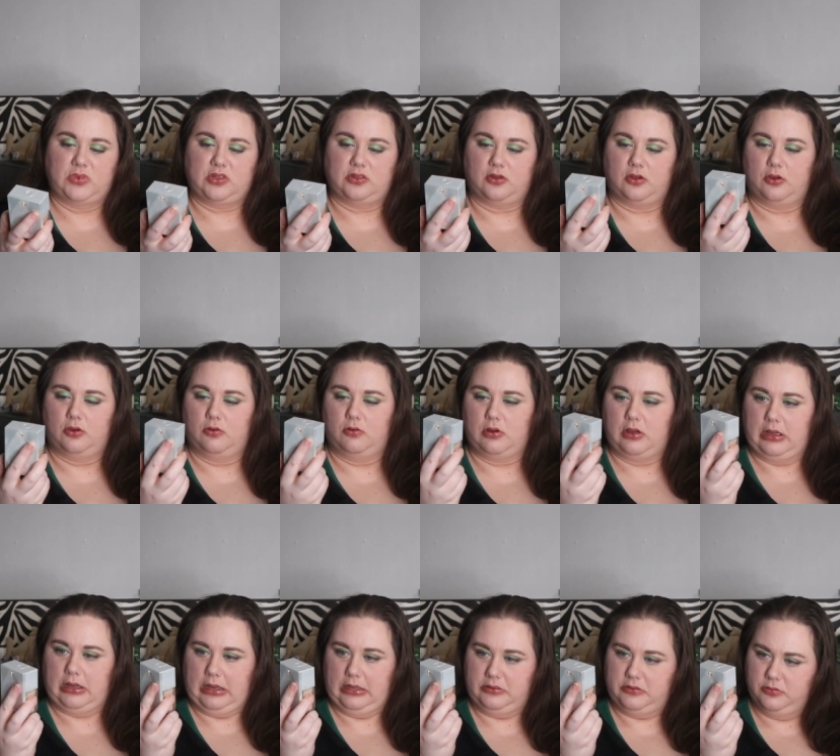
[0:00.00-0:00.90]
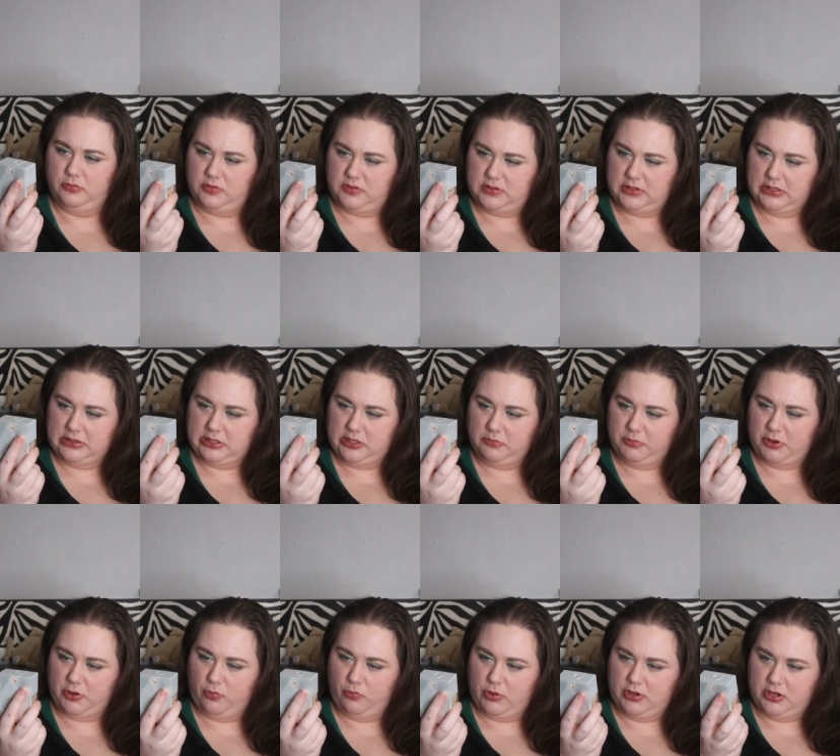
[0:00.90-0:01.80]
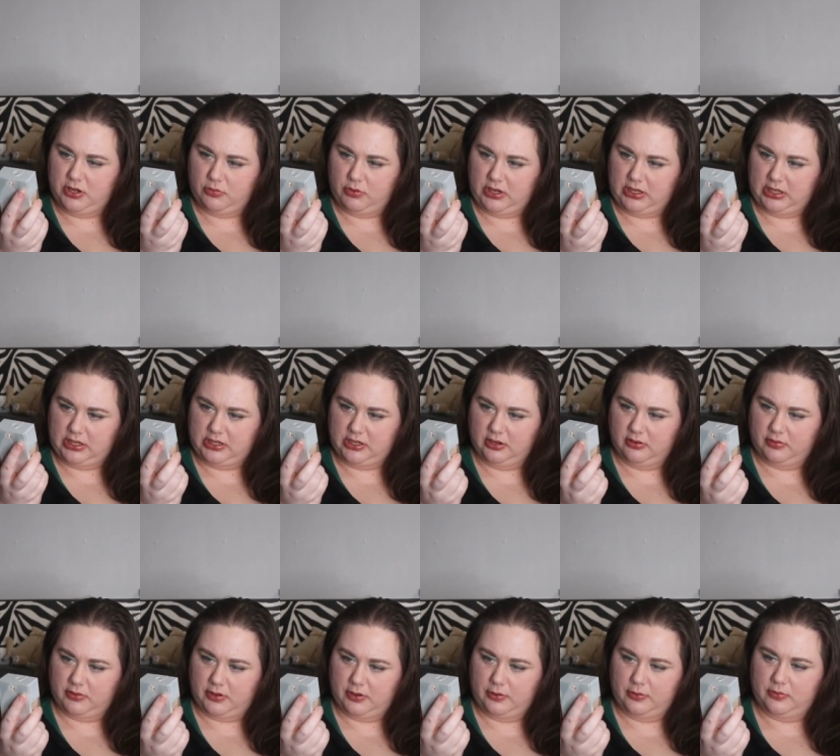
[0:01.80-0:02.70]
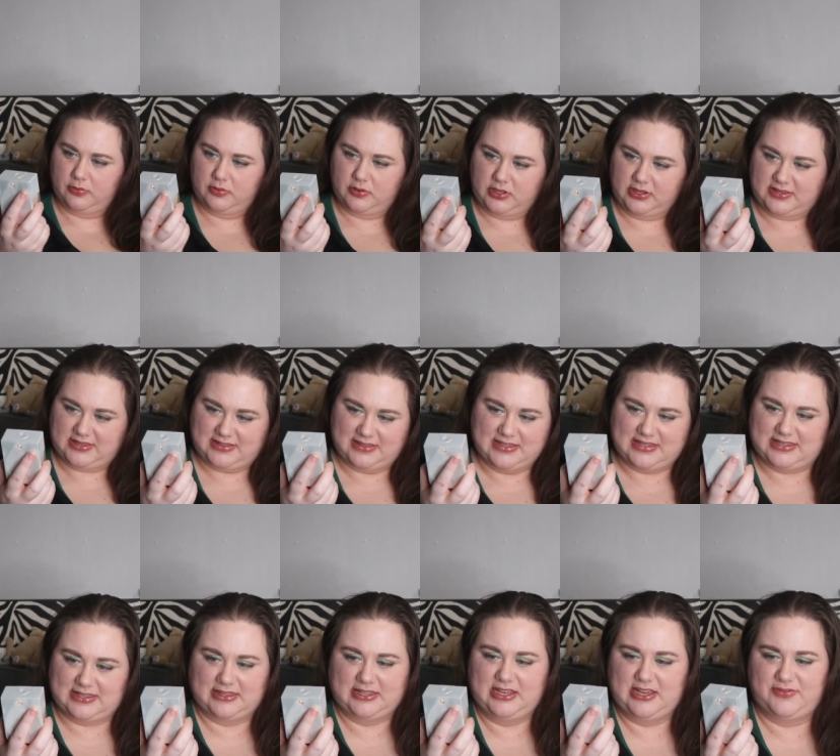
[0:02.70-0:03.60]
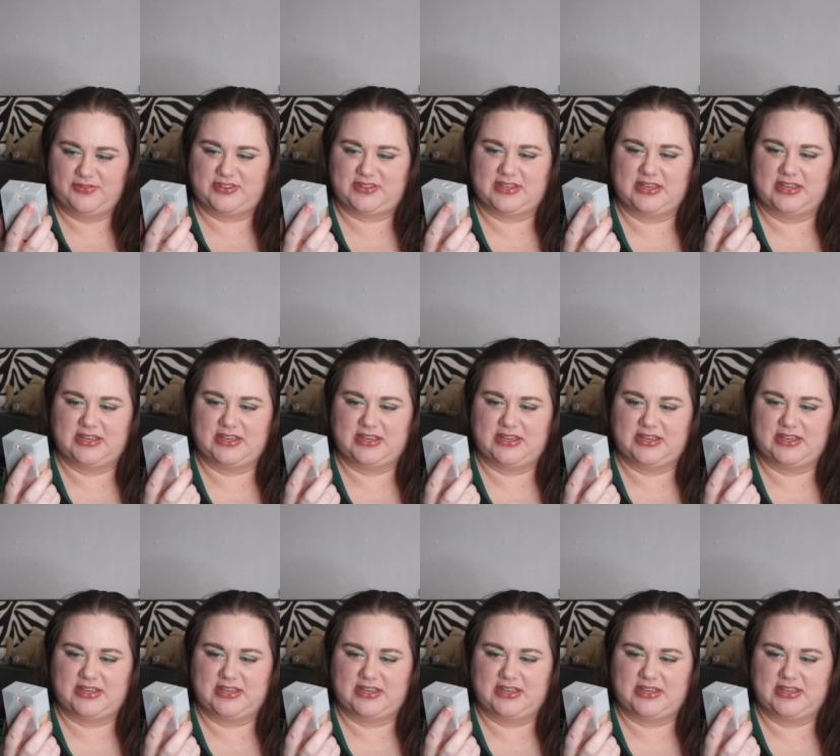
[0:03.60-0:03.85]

So I do see a little bit of windowing in here though. This, this lives